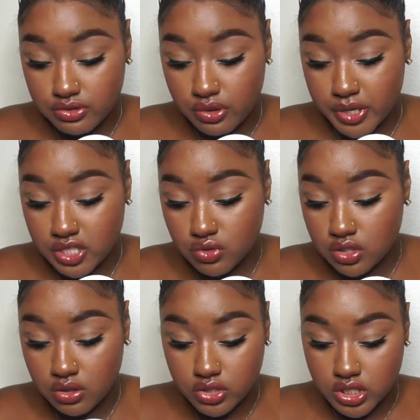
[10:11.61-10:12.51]
For best
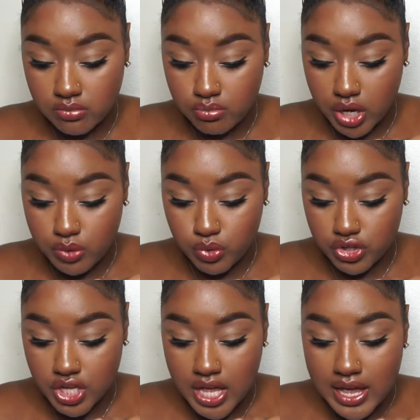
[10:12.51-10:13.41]
results, combine
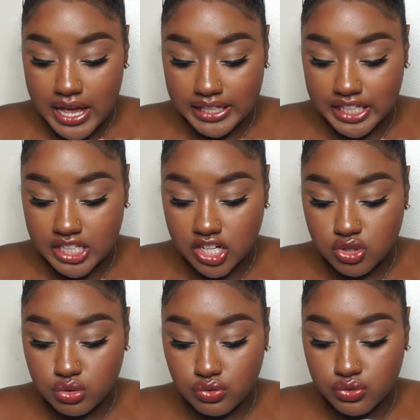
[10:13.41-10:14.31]
with LA
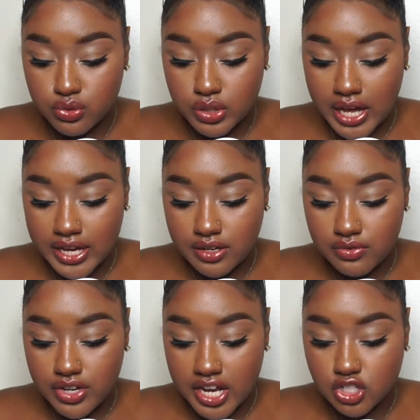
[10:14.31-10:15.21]
Natural's full line of
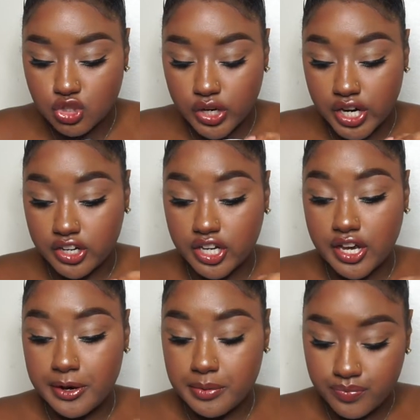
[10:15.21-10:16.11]
natural hair
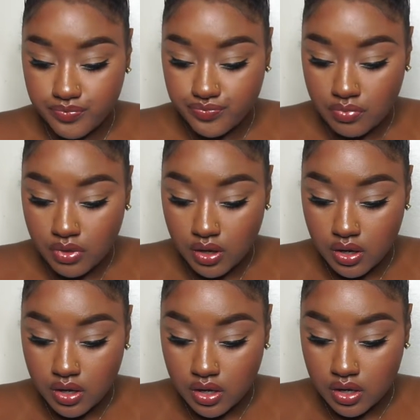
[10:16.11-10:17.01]
care.
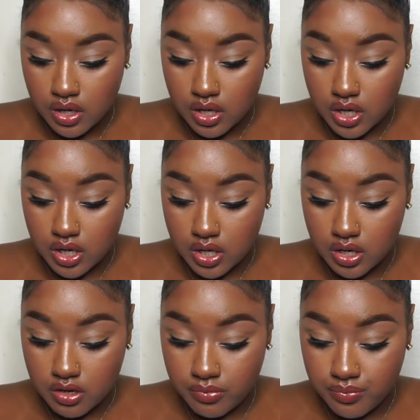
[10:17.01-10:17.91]

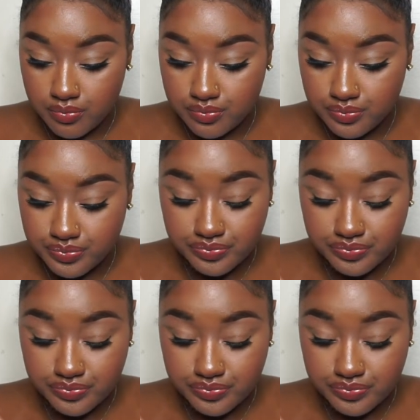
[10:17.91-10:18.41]
Um,